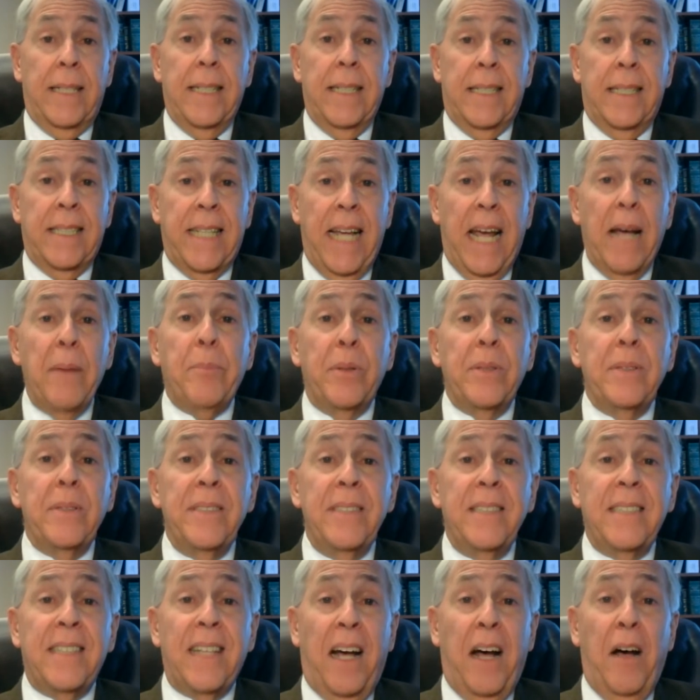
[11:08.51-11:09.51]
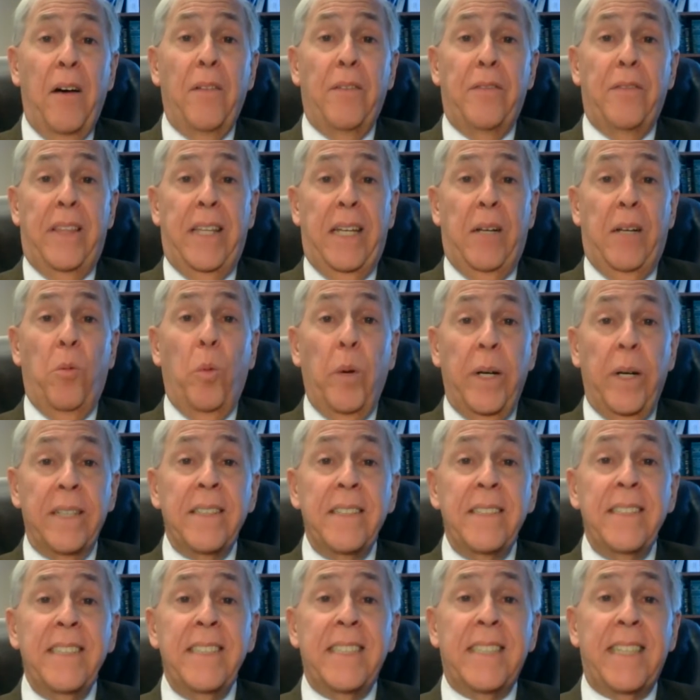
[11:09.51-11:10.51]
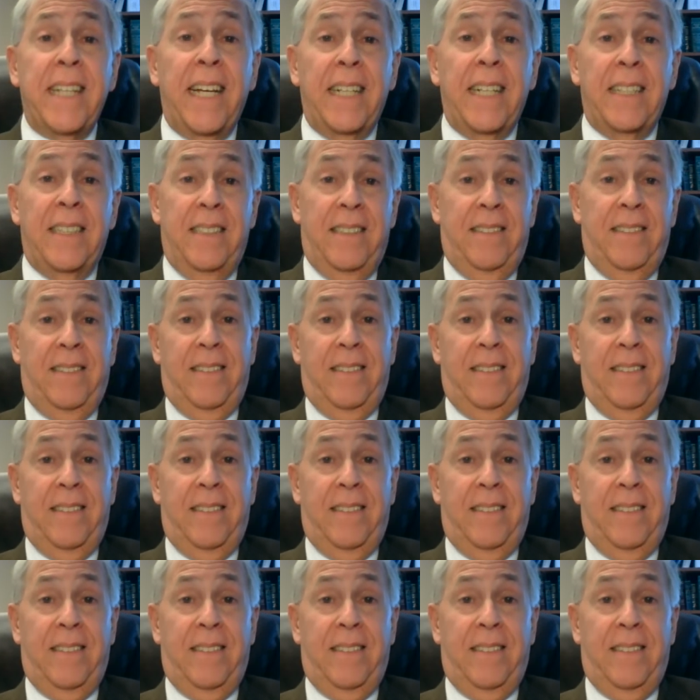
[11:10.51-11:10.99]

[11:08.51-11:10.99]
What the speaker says: samples of the wills that